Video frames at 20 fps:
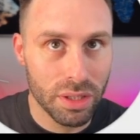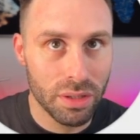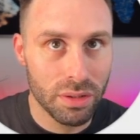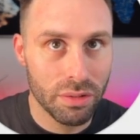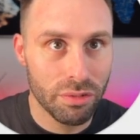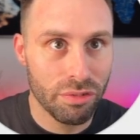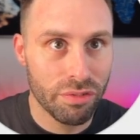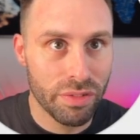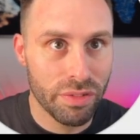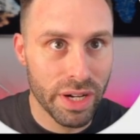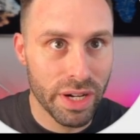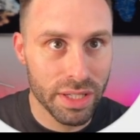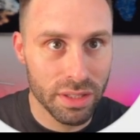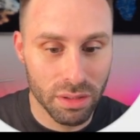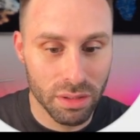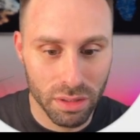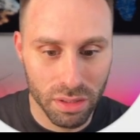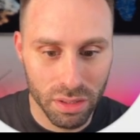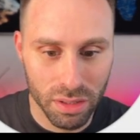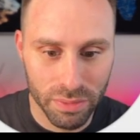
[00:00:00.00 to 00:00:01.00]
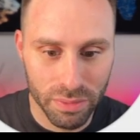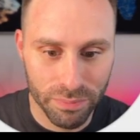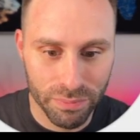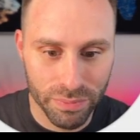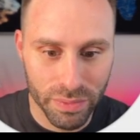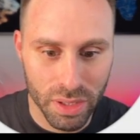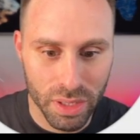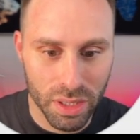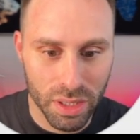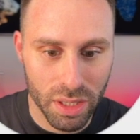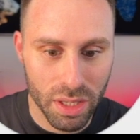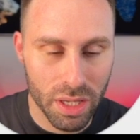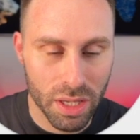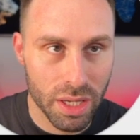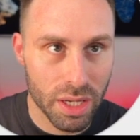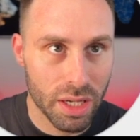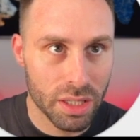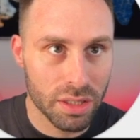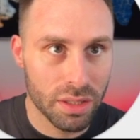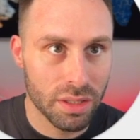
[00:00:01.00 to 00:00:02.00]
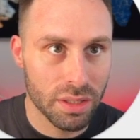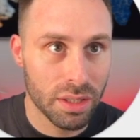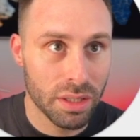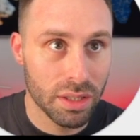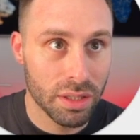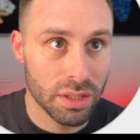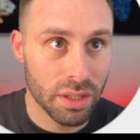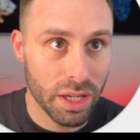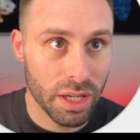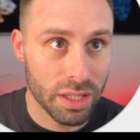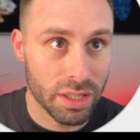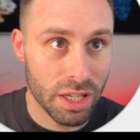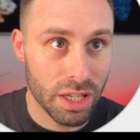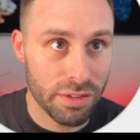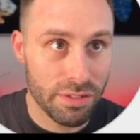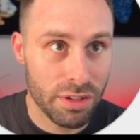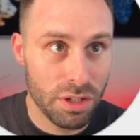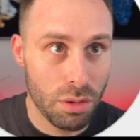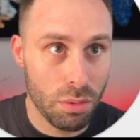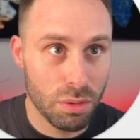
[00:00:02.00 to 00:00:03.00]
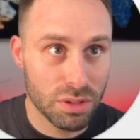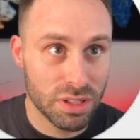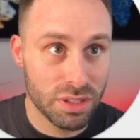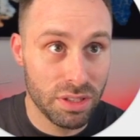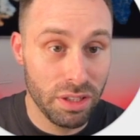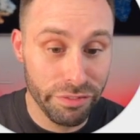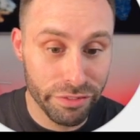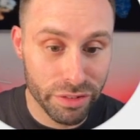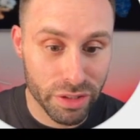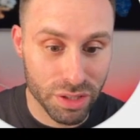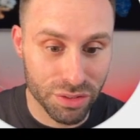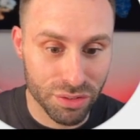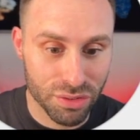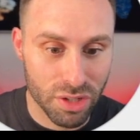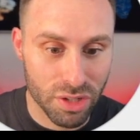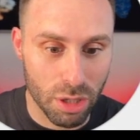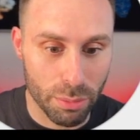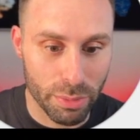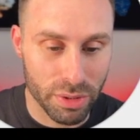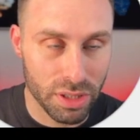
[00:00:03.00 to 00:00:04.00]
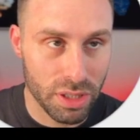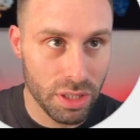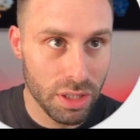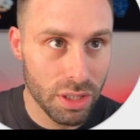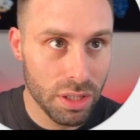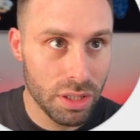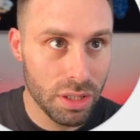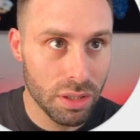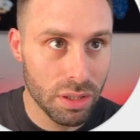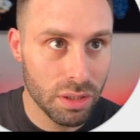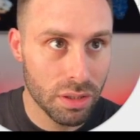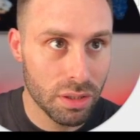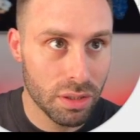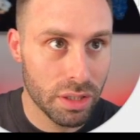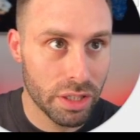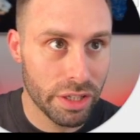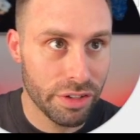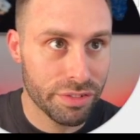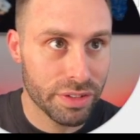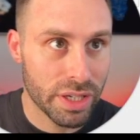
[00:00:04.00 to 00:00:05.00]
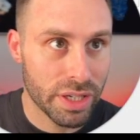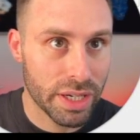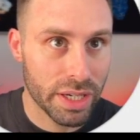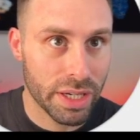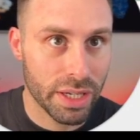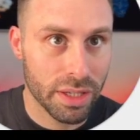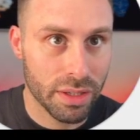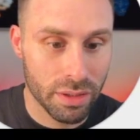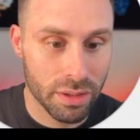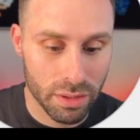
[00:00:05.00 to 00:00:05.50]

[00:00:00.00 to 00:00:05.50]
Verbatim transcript: Final, head, and I will use a difference command here, left eye,